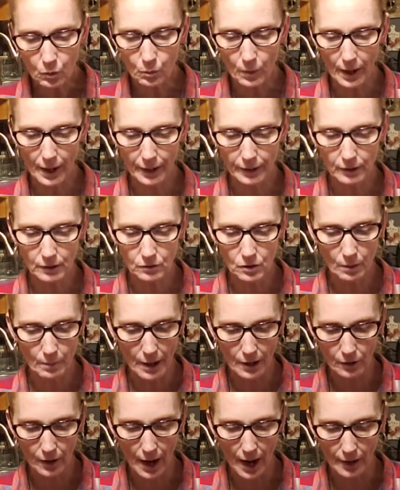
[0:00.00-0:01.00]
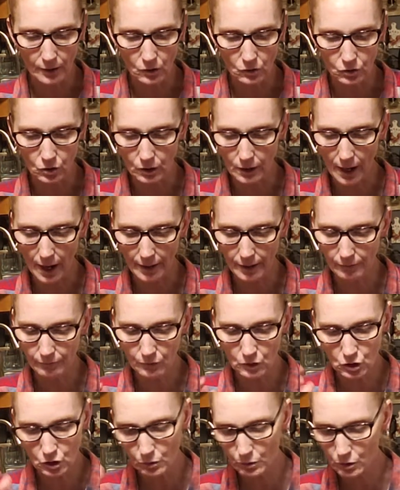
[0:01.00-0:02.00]
way, no matter how you look at it, if
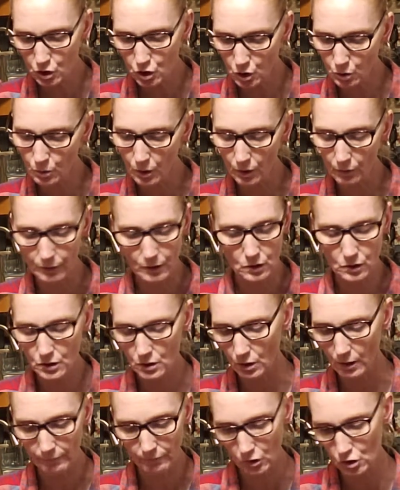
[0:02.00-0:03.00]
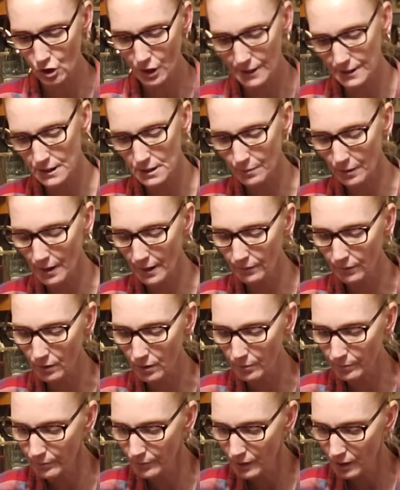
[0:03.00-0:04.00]
you do it too early, you still have to transplant
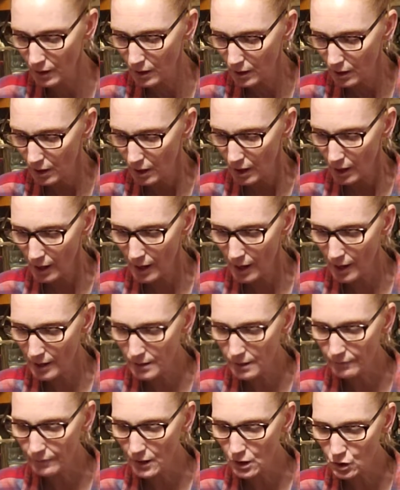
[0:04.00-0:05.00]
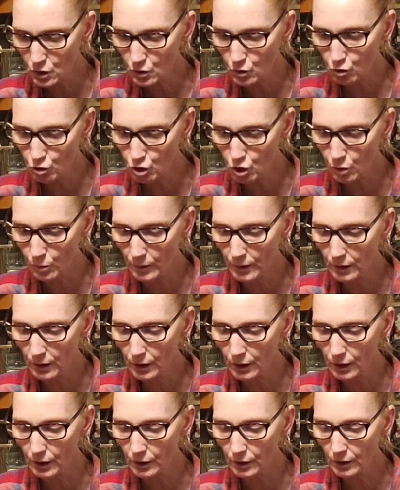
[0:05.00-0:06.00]
them. And if I do 2 in
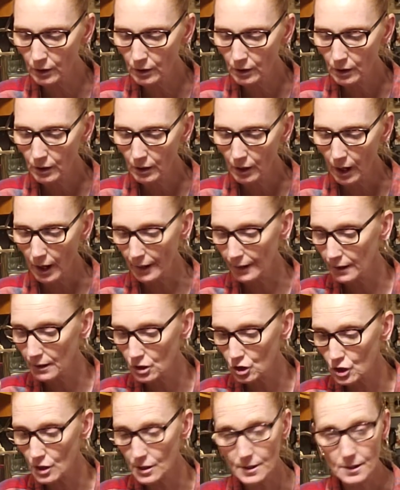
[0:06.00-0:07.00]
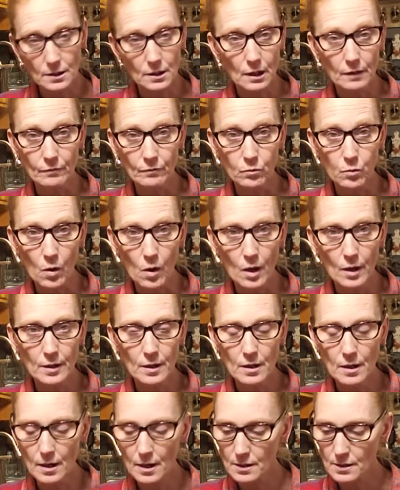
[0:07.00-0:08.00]
here, I can just leave
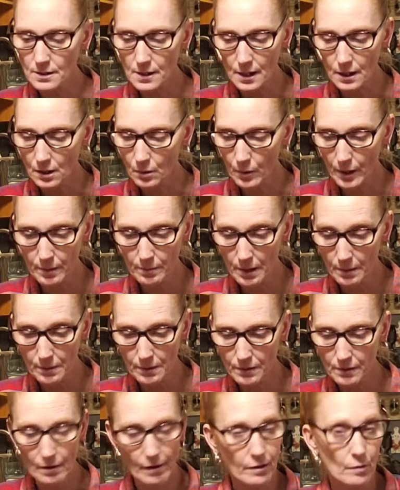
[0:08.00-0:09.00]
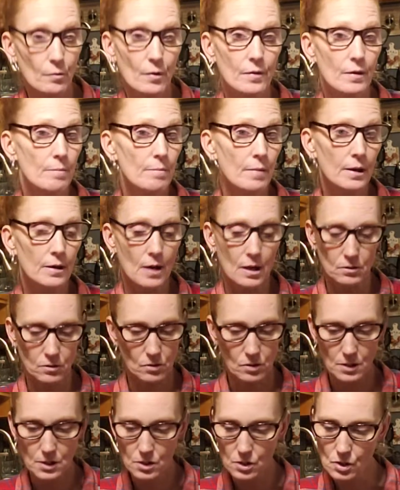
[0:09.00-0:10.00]
1 and take away maybe the other one that may not
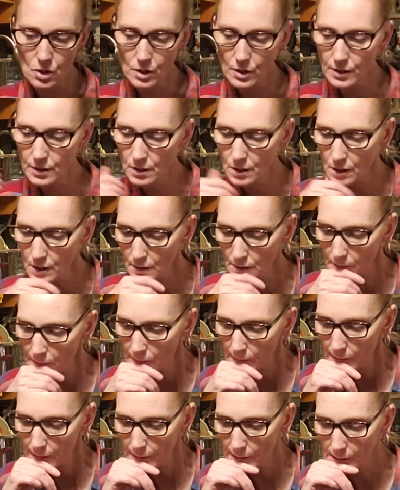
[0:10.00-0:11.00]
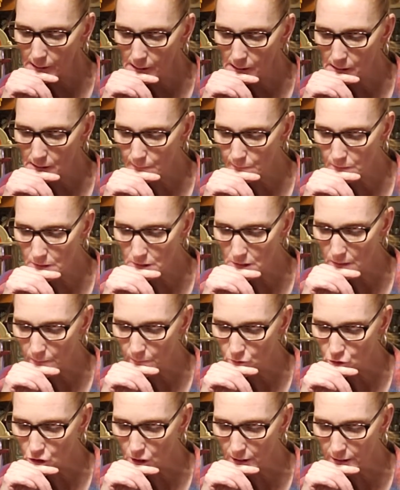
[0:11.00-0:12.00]
look as good. So
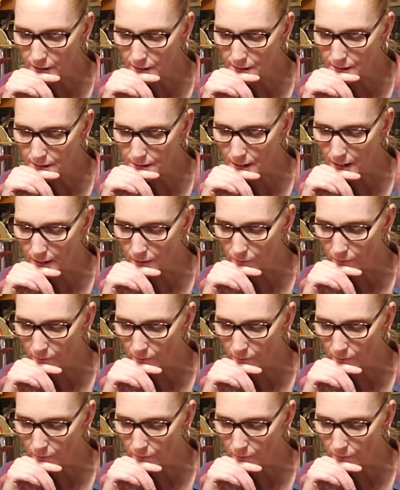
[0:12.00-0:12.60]
I'm trying to decide